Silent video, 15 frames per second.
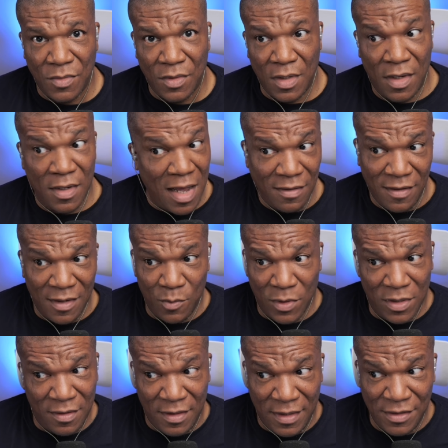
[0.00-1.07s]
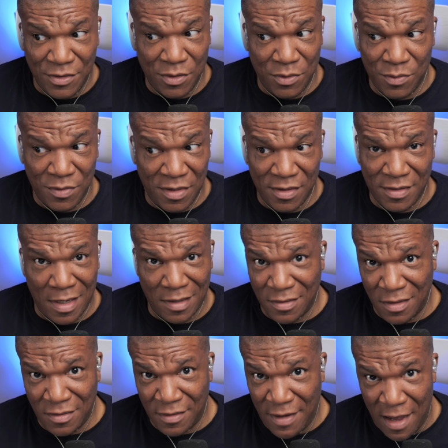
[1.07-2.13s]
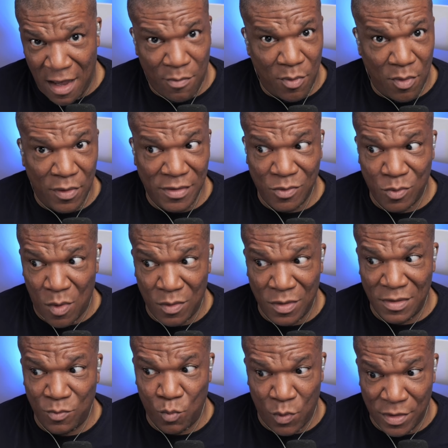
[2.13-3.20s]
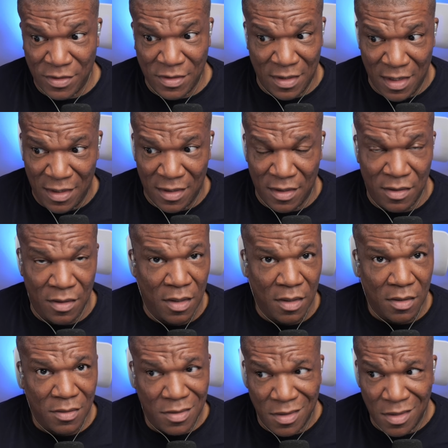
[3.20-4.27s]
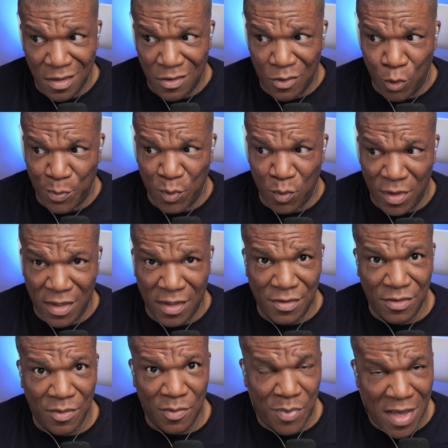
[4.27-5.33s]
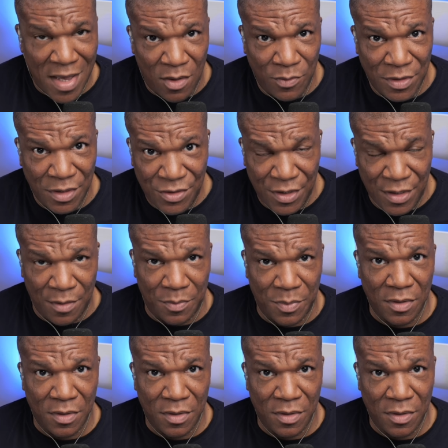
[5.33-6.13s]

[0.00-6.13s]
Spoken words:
And I think one of the issues is I think the Cowboys wanted, once again, to get Cooper Rush back on the cheap.